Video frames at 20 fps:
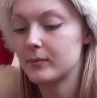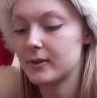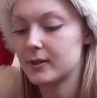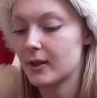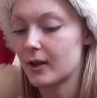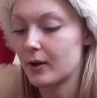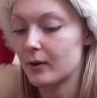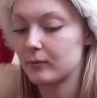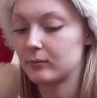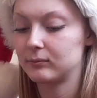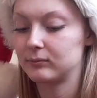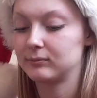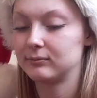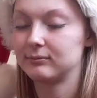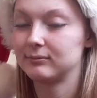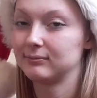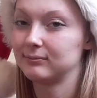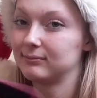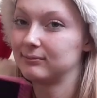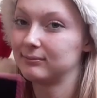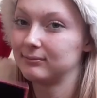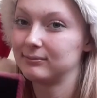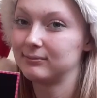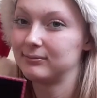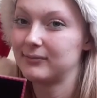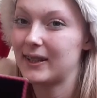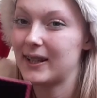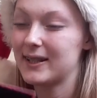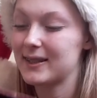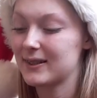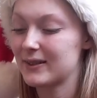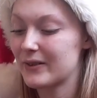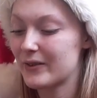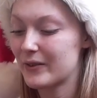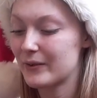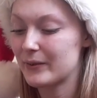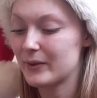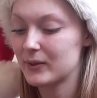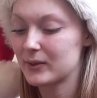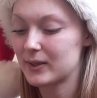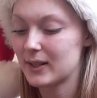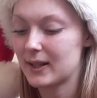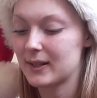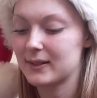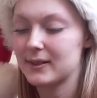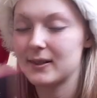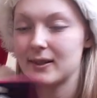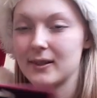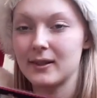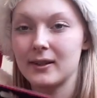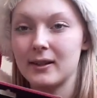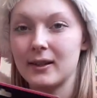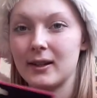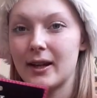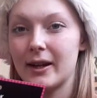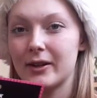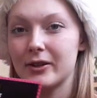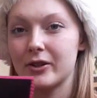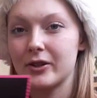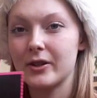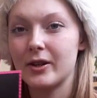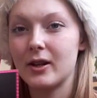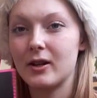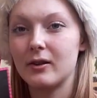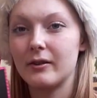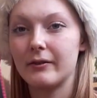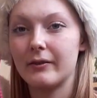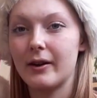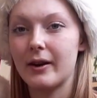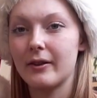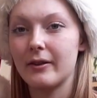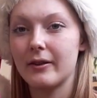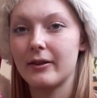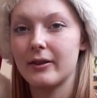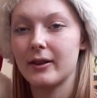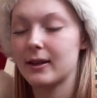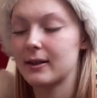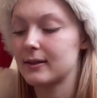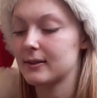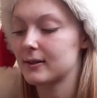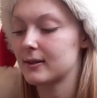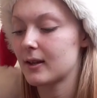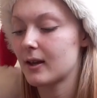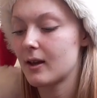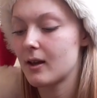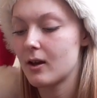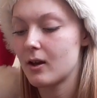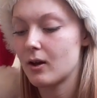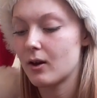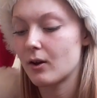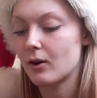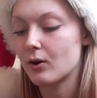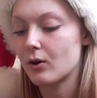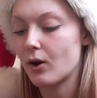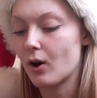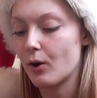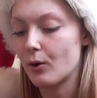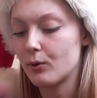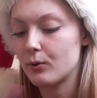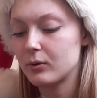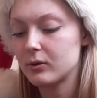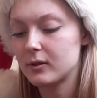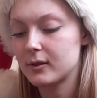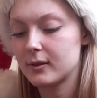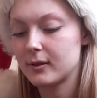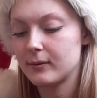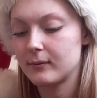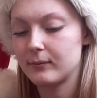So here's another one to add to the collection. I love how the thing's gold